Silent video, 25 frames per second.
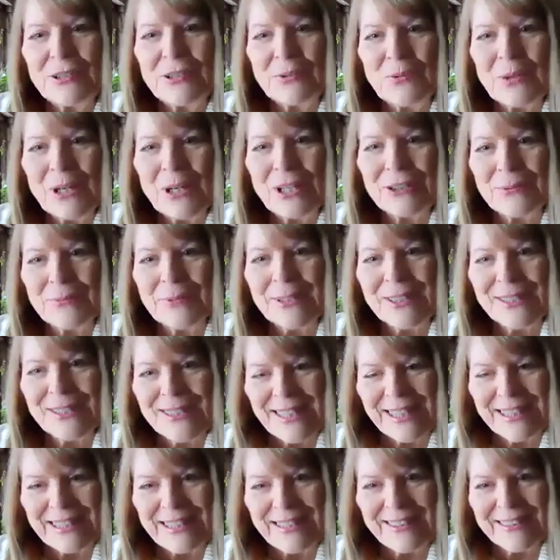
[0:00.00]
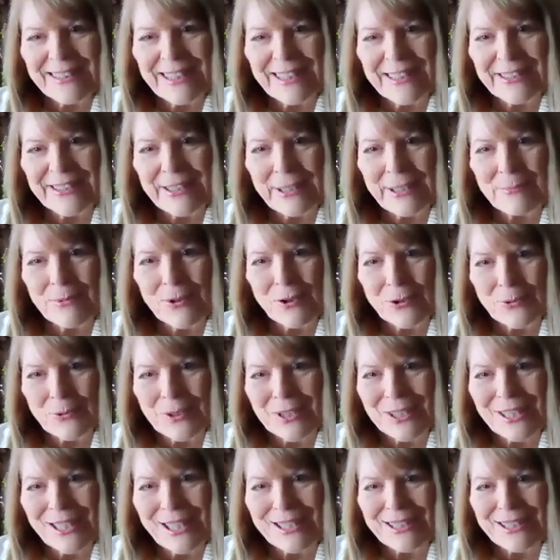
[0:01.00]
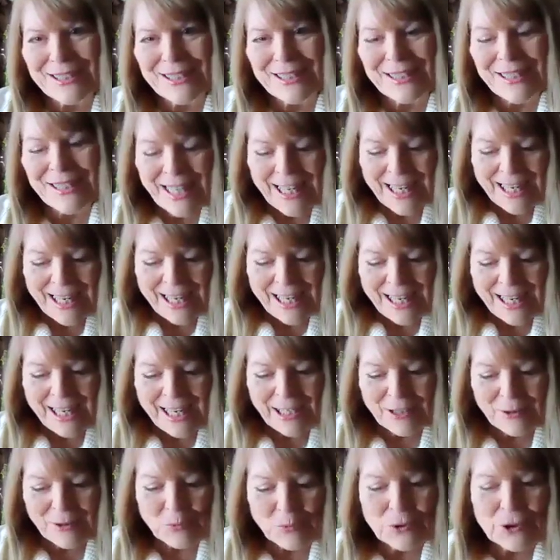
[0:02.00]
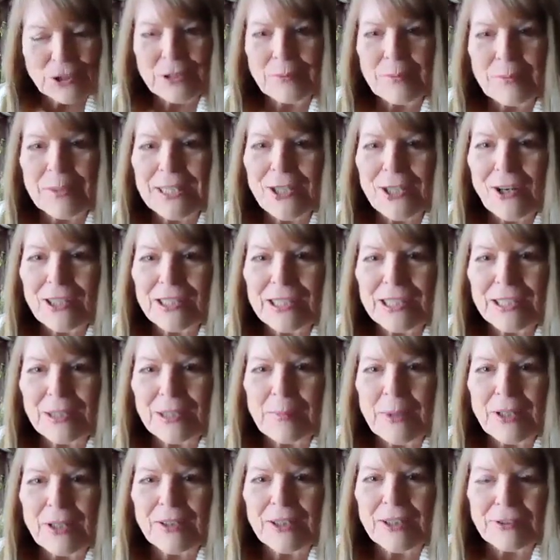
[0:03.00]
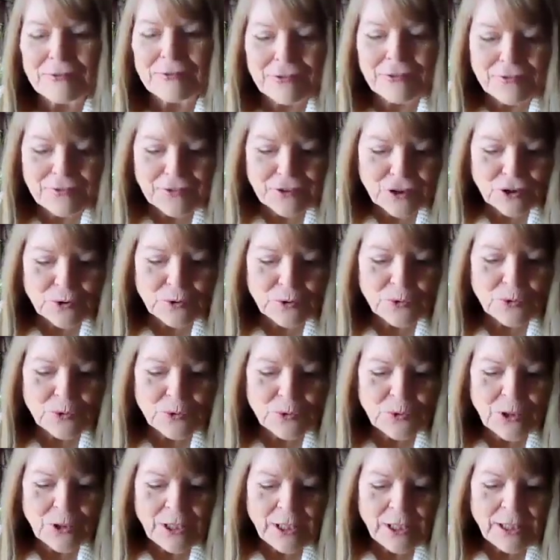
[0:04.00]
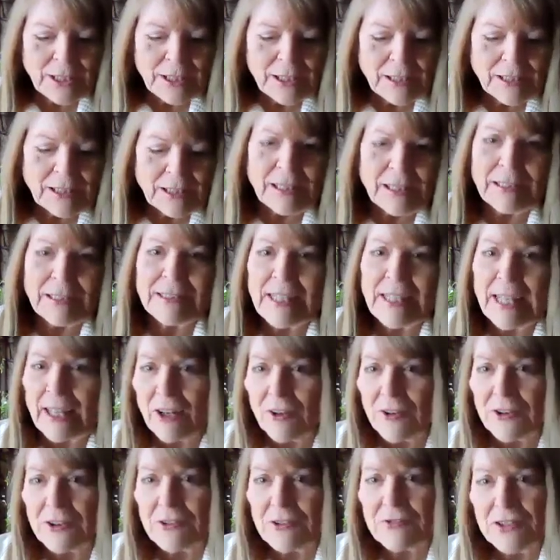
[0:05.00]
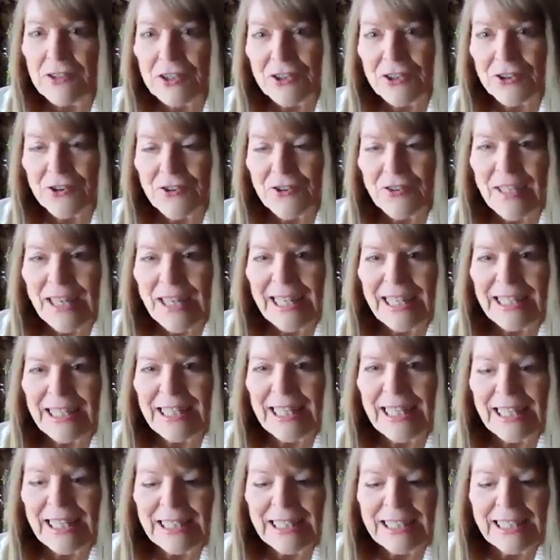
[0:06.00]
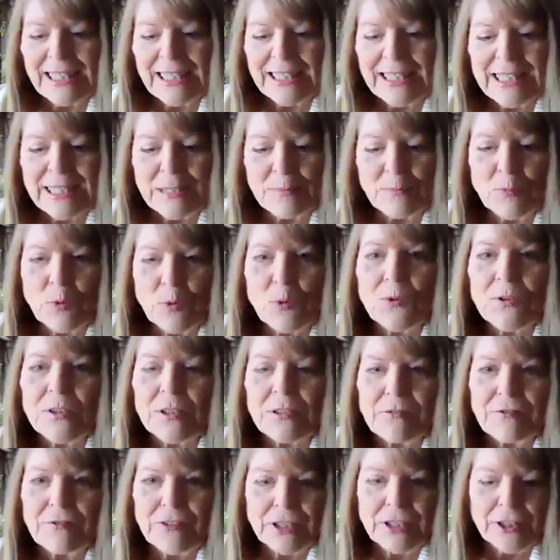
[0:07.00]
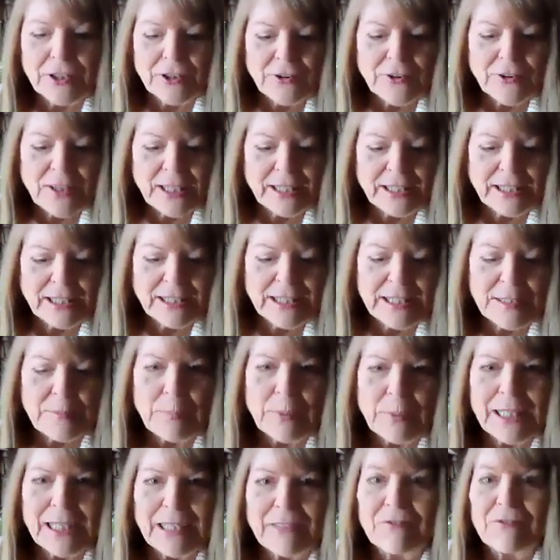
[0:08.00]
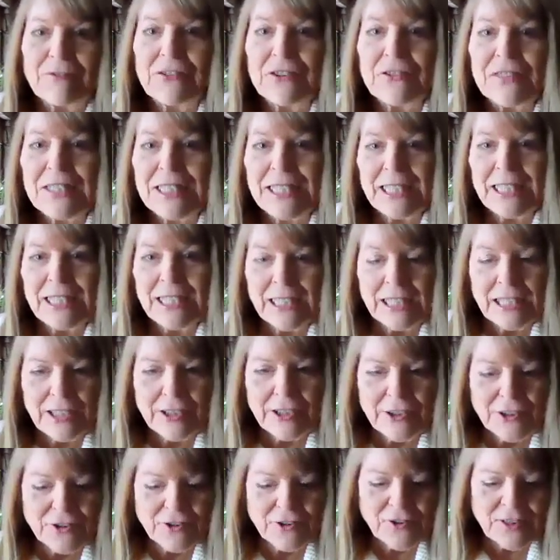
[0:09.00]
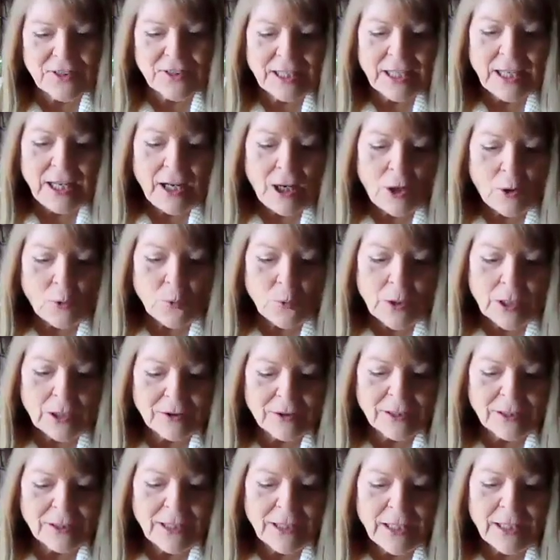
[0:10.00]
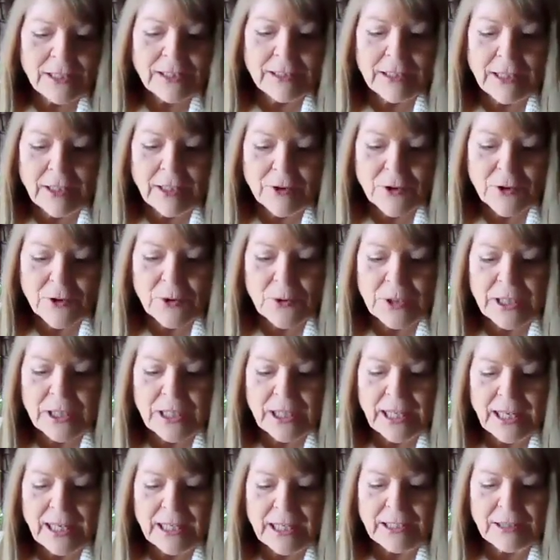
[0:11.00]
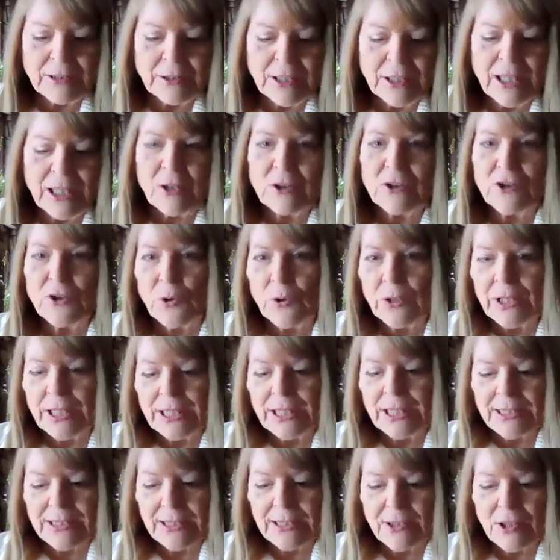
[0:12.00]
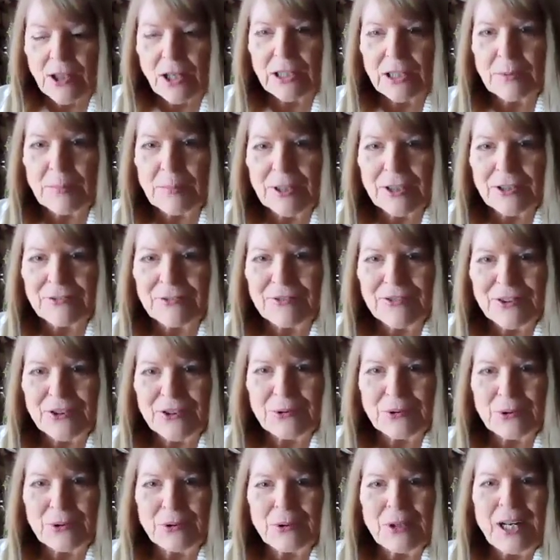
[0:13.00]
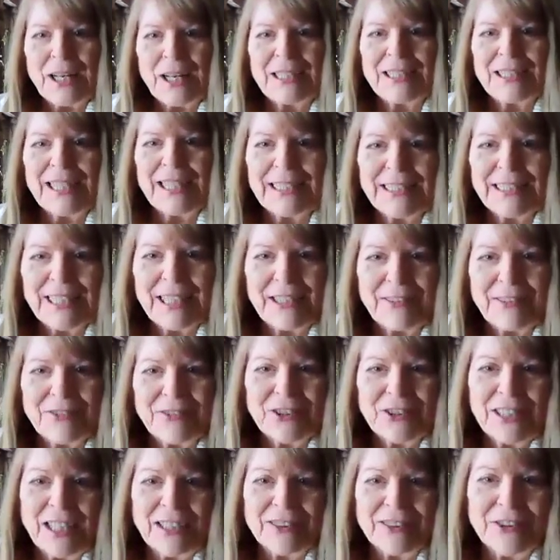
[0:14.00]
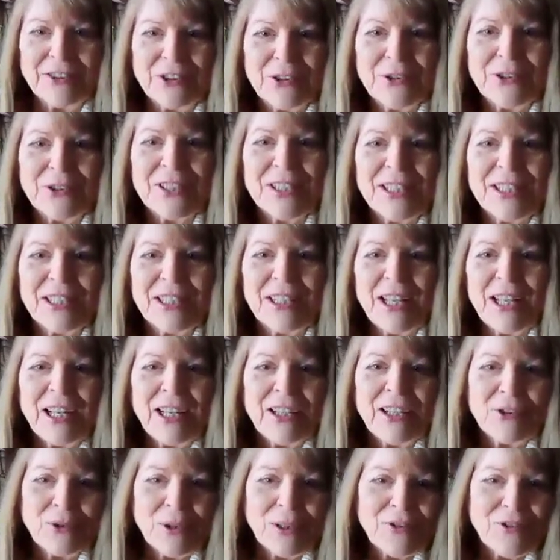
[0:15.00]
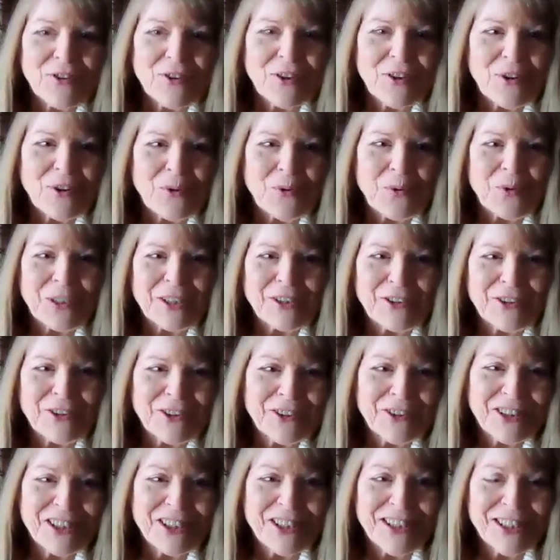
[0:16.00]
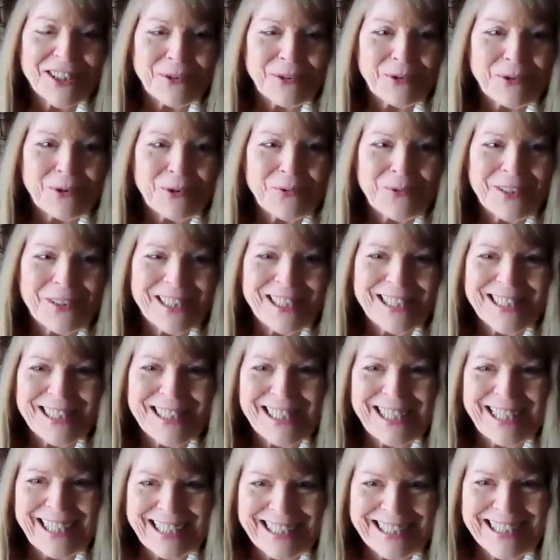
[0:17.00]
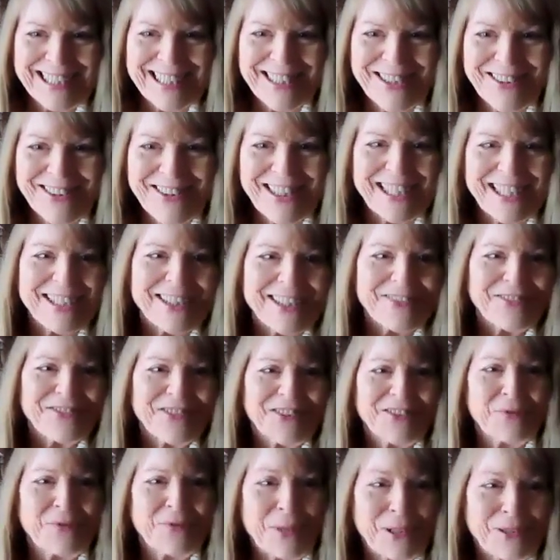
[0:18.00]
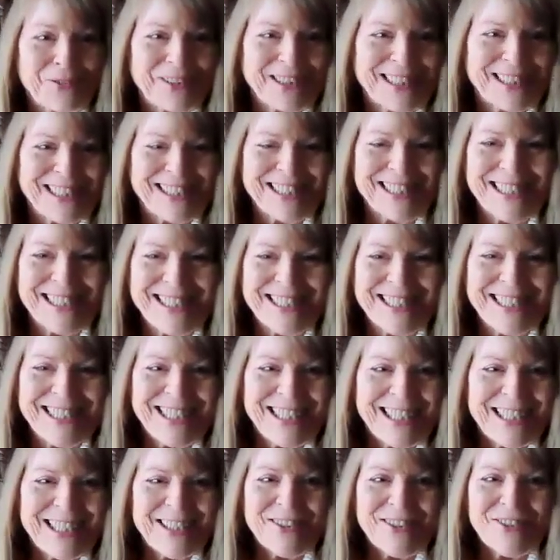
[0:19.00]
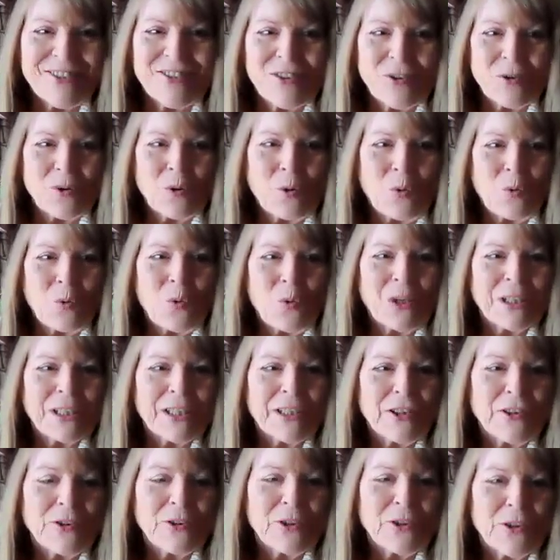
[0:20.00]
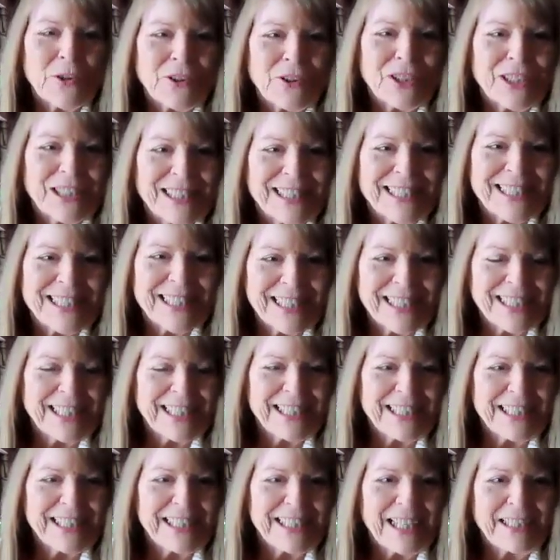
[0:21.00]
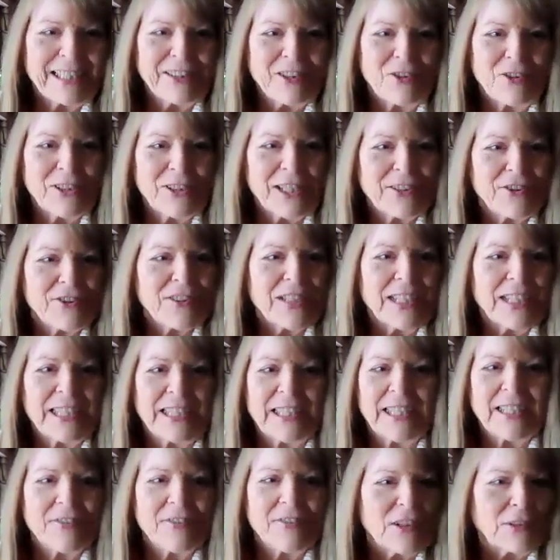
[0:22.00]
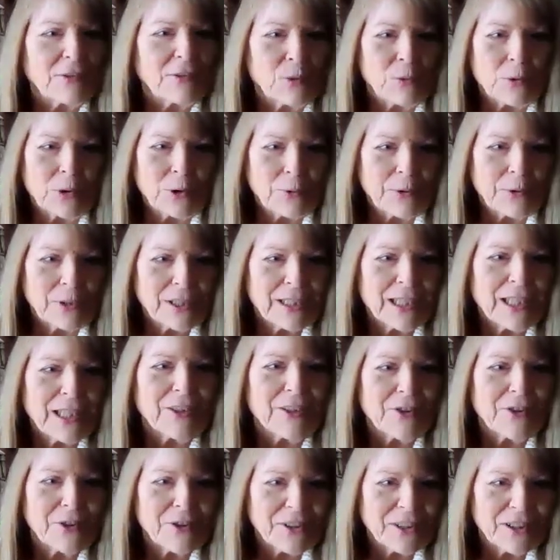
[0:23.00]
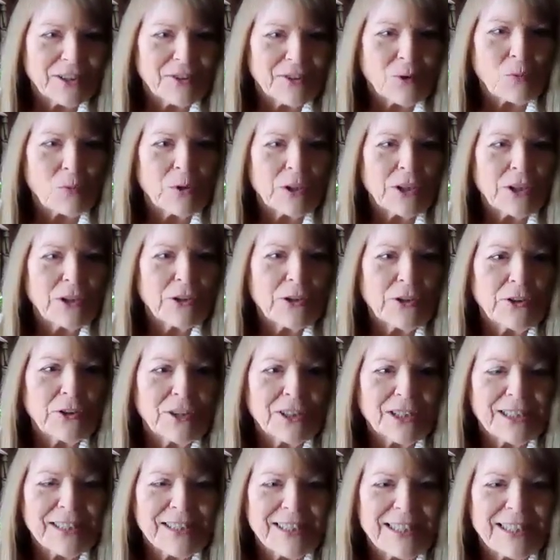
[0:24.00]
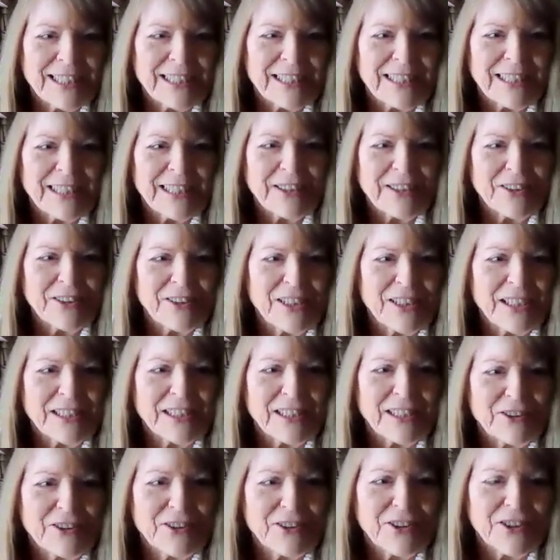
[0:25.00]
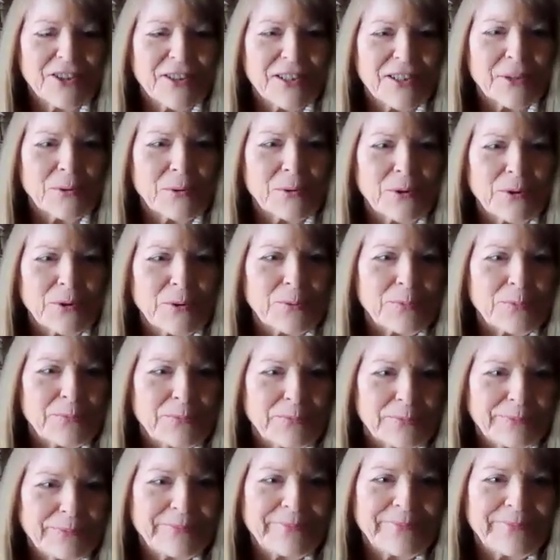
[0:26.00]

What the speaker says: and welcome to Inside Healthcare. I'm Jody Rataga, and we're going to be talking about the flu. Health officials say that it is most severe than it's been in 15 years around the country. And joining us to talk about the flu, we're glad to have Dr. Christy Tresso with the Urgency Room with us again. So thank you for being with us. So what are you currently seeing? I know they're saying it's everywhere around the country. What are you currently seeing here at the Urgency Room?